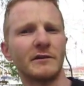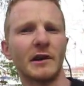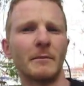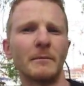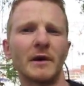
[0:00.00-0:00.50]

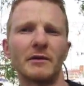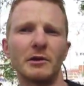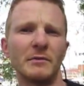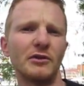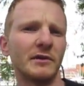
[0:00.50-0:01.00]
I'd
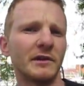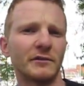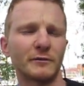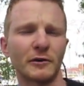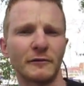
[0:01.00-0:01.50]
only been doing this
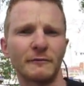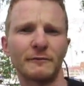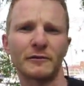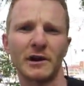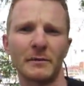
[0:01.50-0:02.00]
for
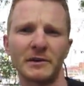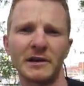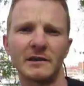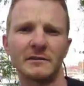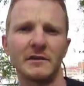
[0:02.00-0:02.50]
a couple of
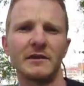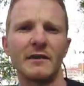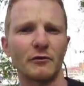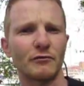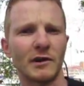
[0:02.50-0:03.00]
years and
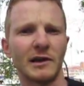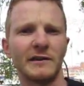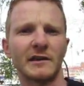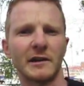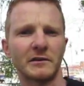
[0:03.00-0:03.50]
never really
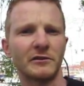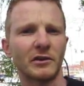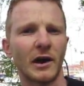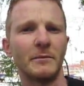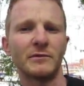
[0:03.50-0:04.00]
taken the
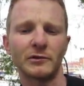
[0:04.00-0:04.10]
time